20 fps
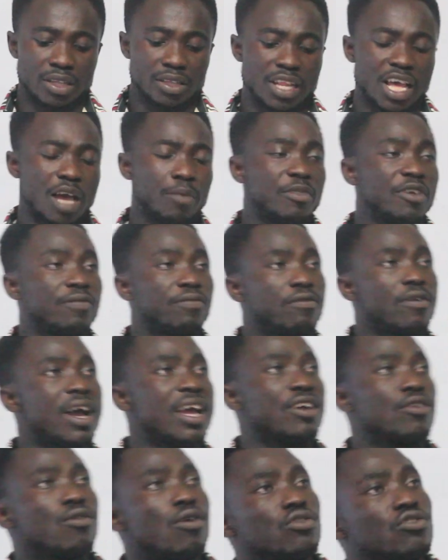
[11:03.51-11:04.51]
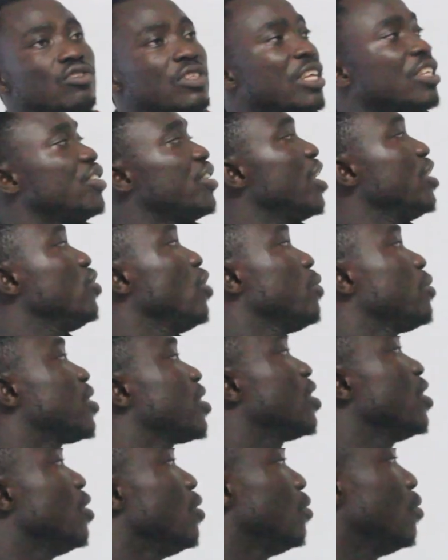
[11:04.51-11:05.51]
Now before I go to the change of
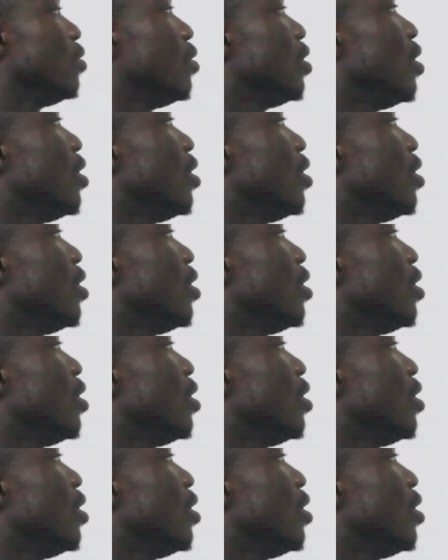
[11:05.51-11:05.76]
skill,